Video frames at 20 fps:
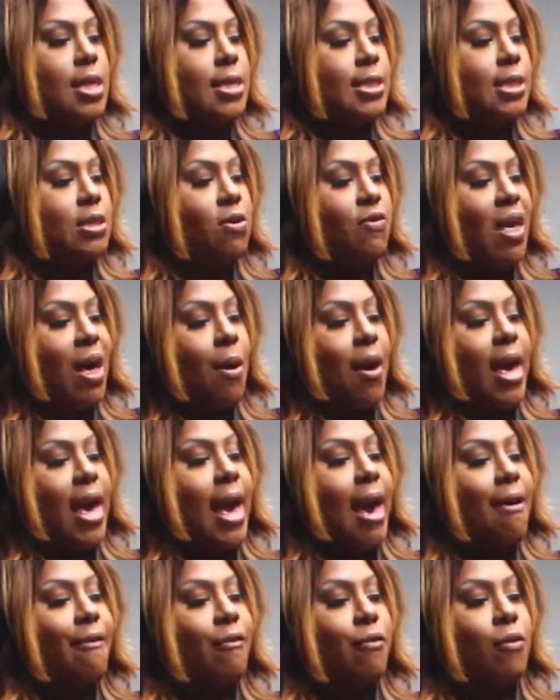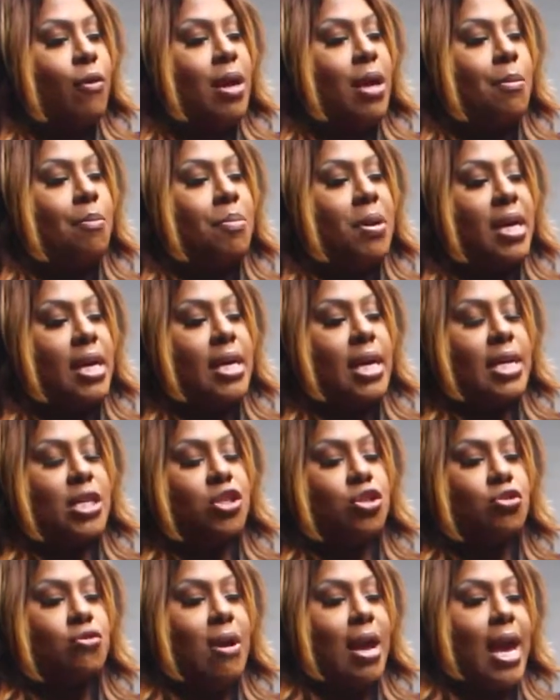so that every
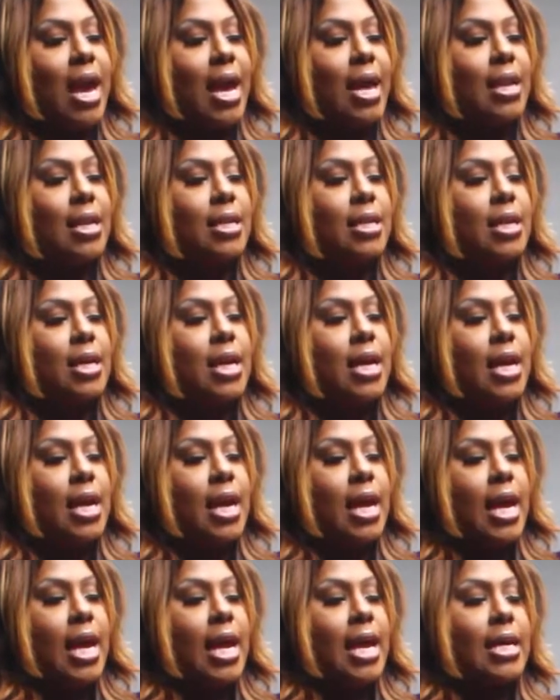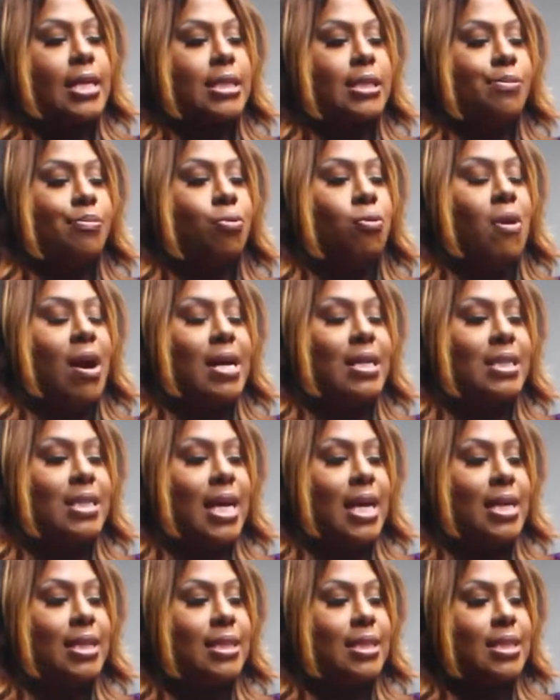strand is
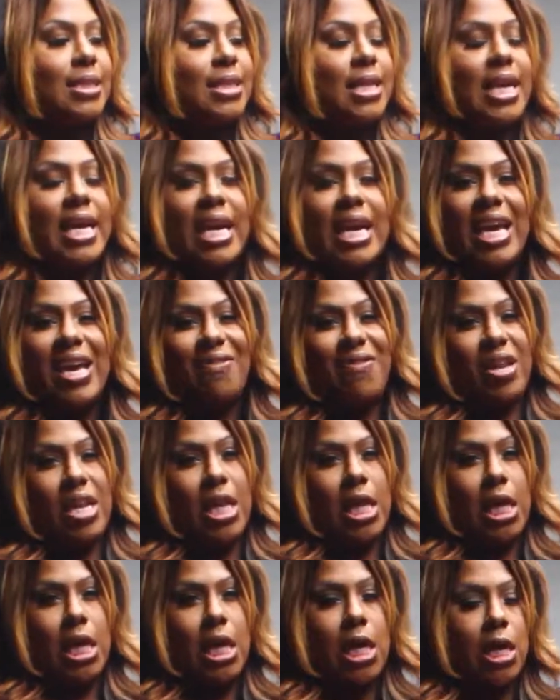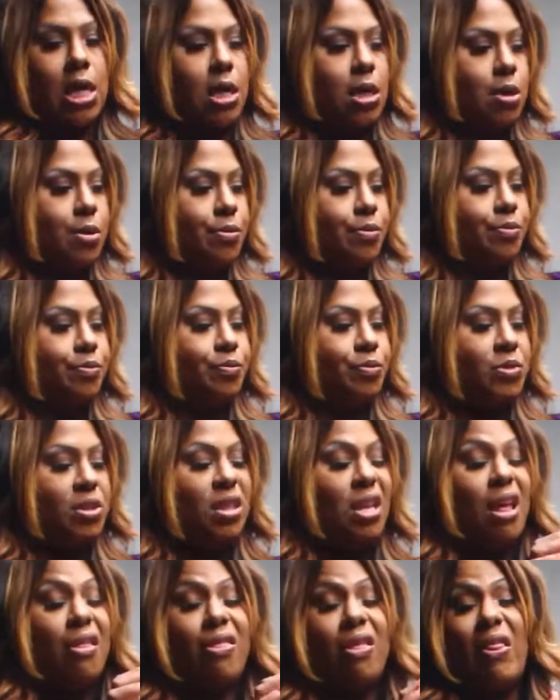processed evenly.
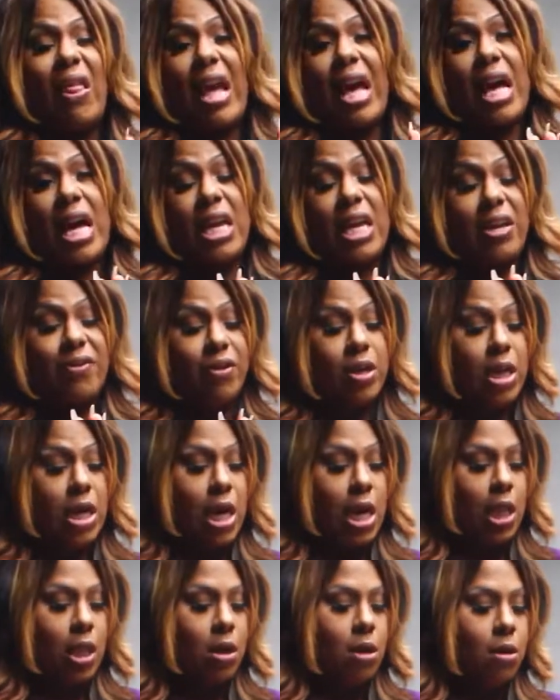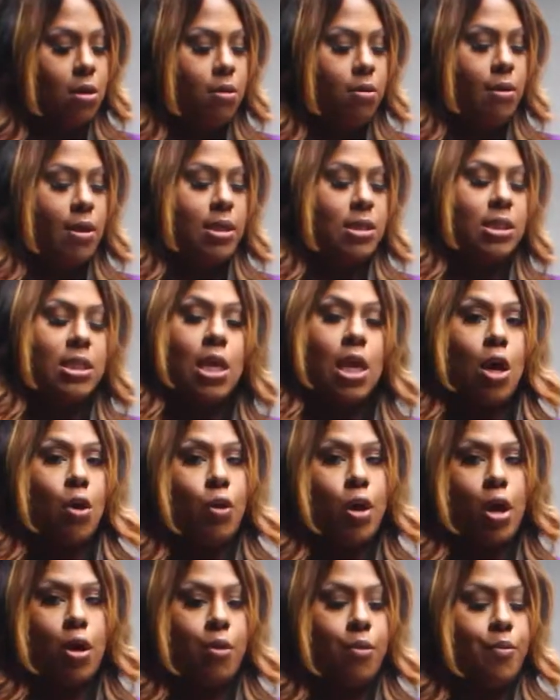Nothing like uneven color. So
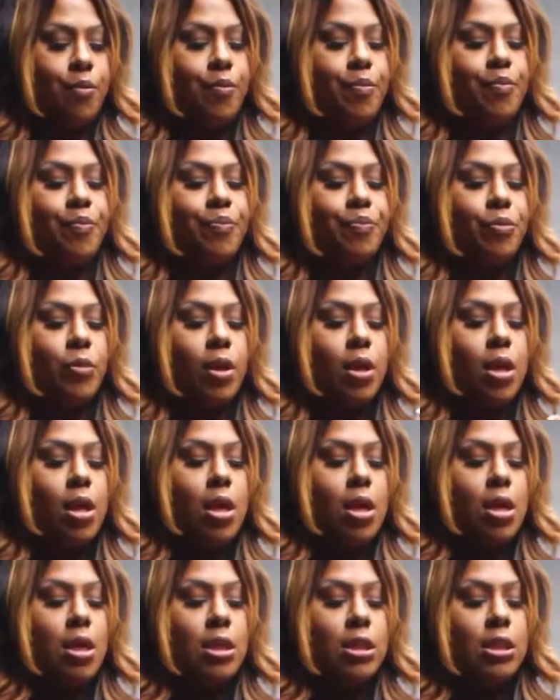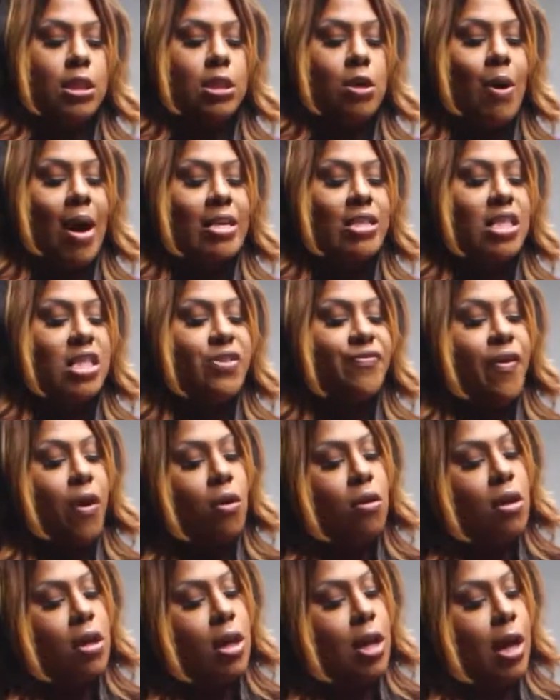no. So I just
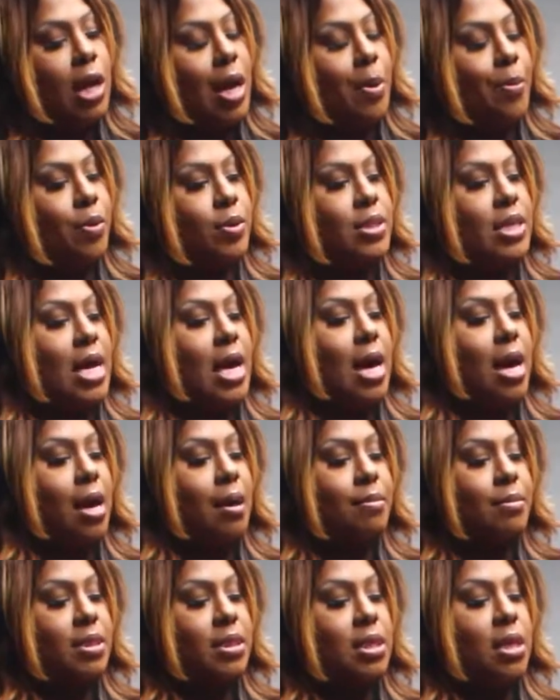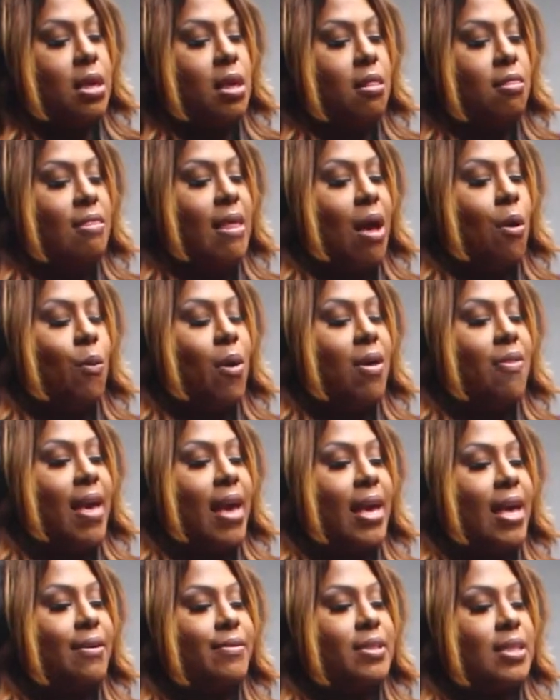folded it a couple times. That way
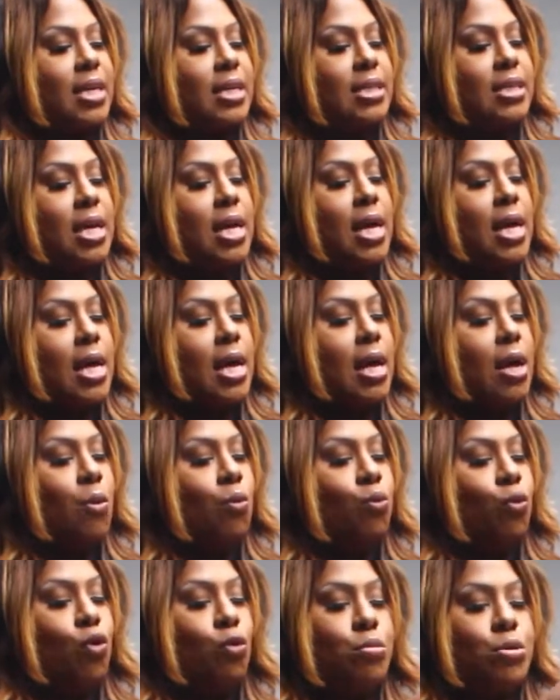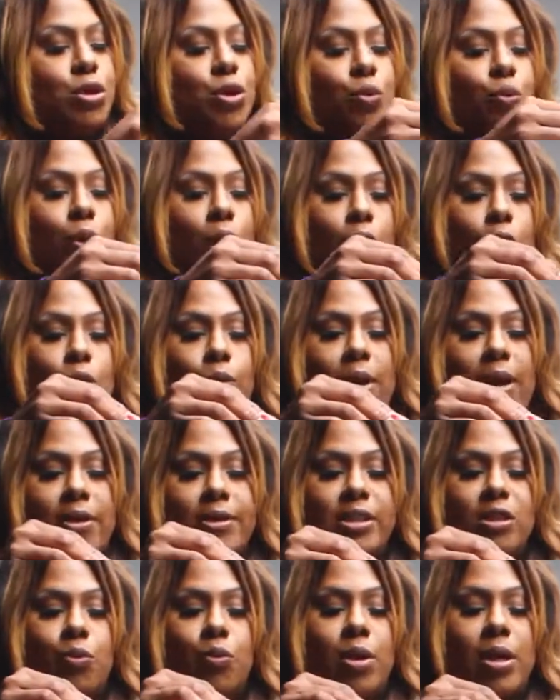that gives us room to work with,
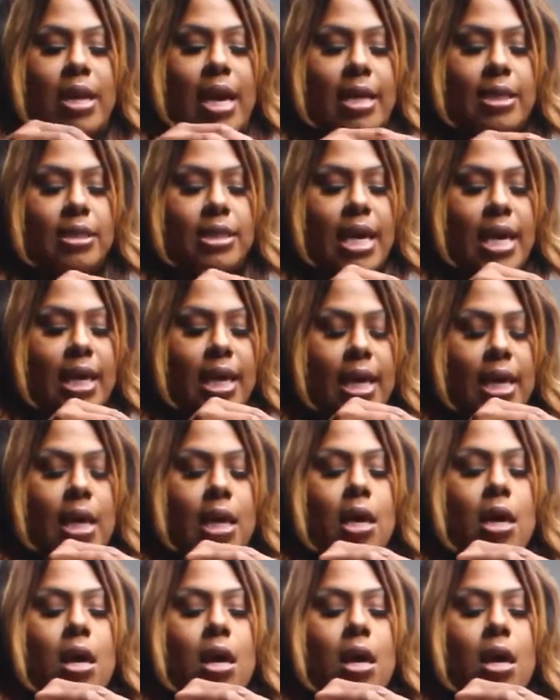so we're not taking